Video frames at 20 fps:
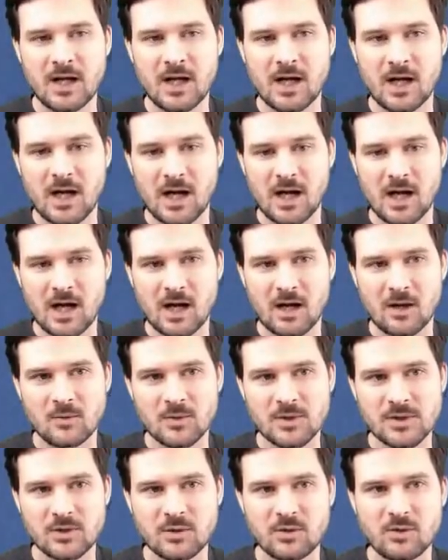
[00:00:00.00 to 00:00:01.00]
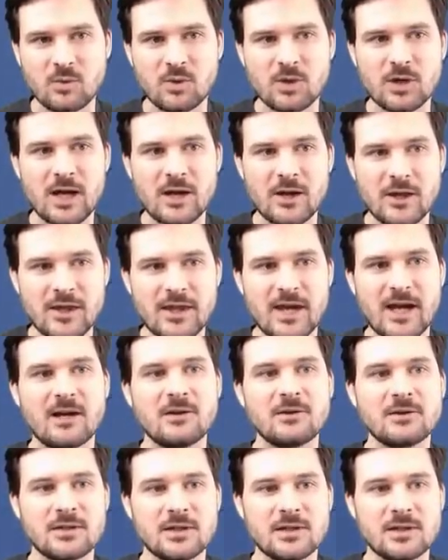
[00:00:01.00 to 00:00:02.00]
Um, so we put out
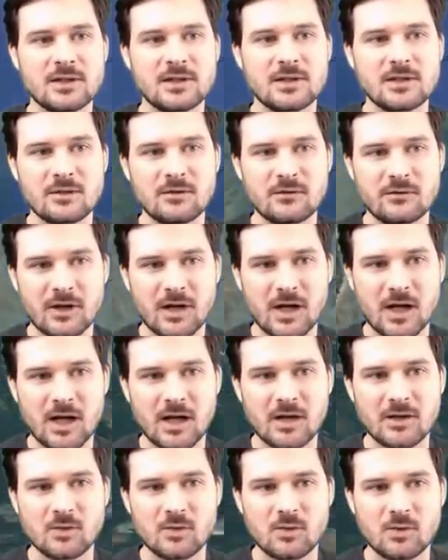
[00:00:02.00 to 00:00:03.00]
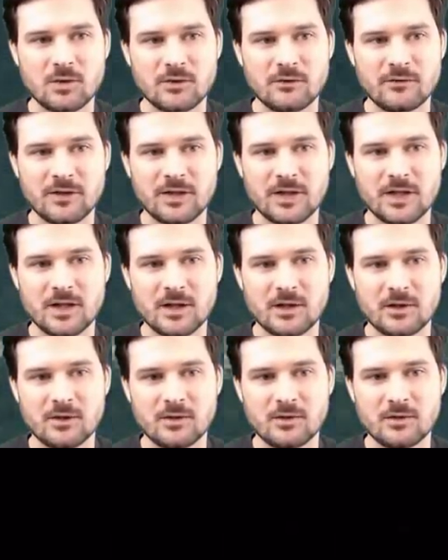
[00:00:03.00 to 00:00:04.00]
thousands of underwater video
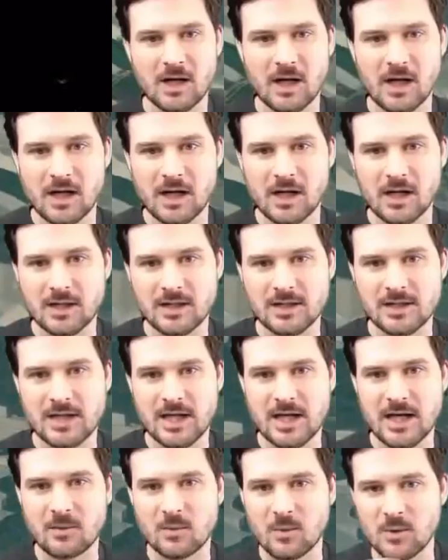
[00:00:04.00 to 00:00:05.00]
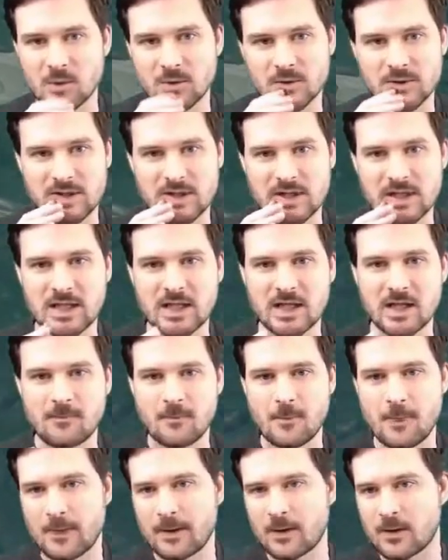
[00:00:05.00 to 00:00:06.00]
uh, samples
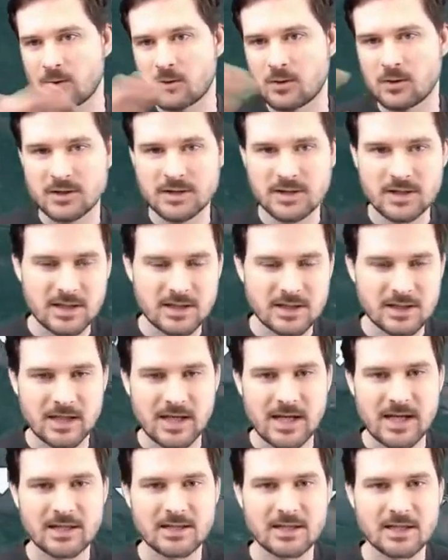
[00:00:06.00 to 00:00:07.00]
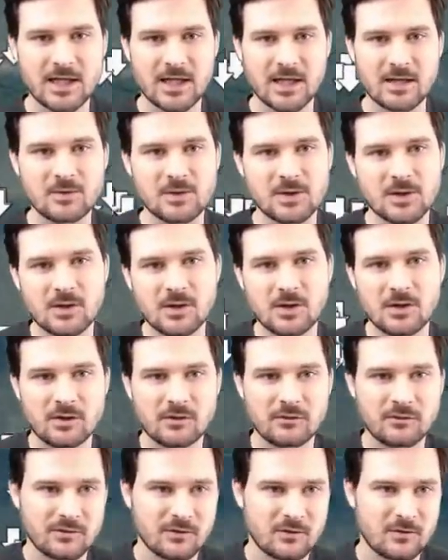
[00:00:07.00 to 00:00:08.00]
across this landscape. So going
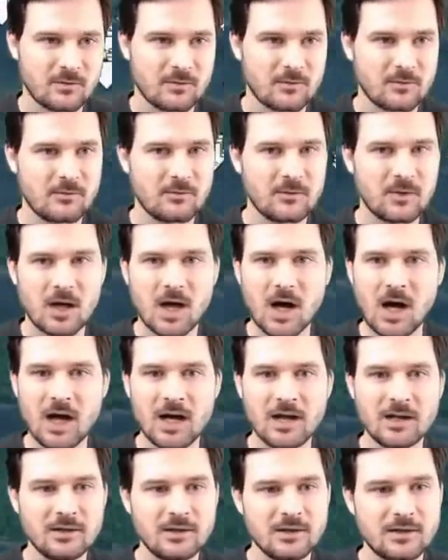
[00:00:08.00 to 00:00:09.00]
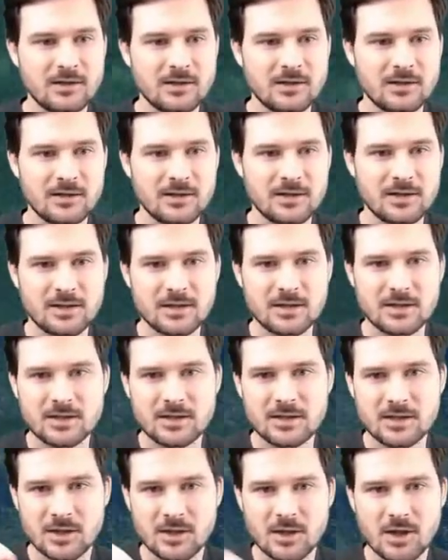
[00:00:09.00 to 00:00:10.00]
from islands
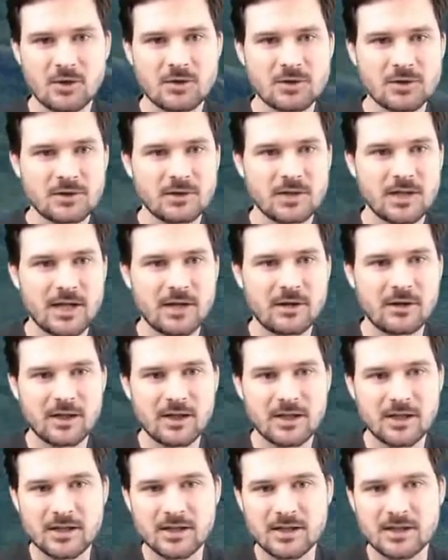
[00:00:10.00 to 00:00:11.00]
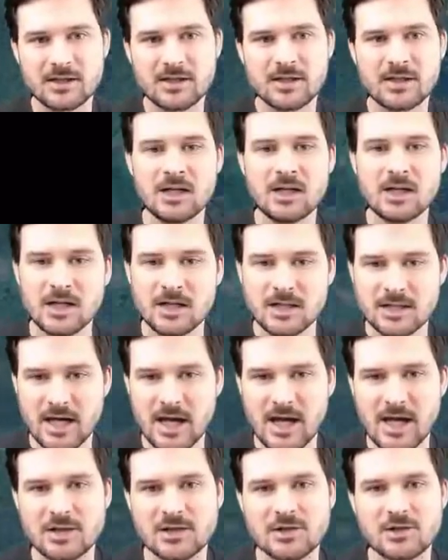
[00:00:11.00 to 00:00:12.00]
to coastal areas, to
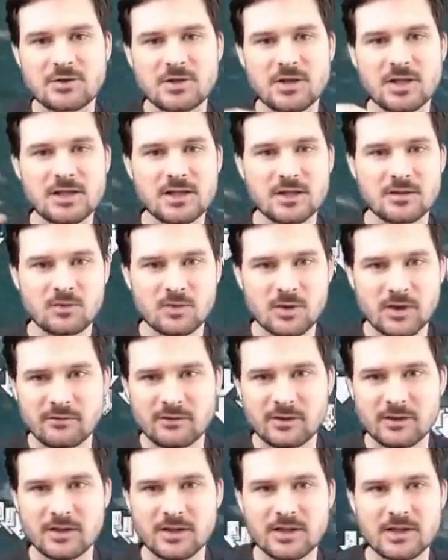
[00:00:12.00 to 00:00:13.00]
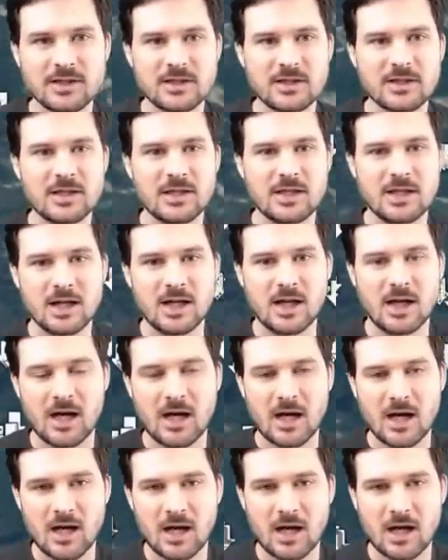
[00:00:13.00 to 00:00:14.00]
estuaries and rivers
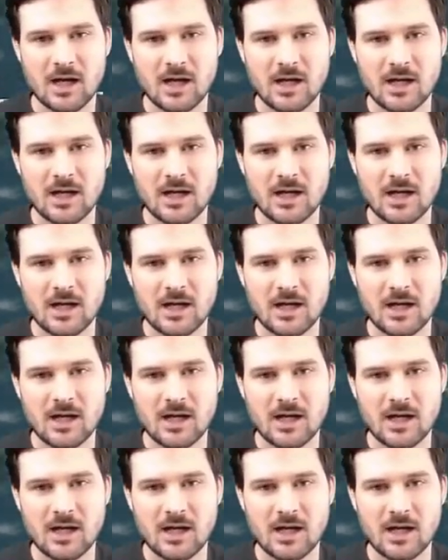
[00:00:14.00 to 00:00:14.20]
uh,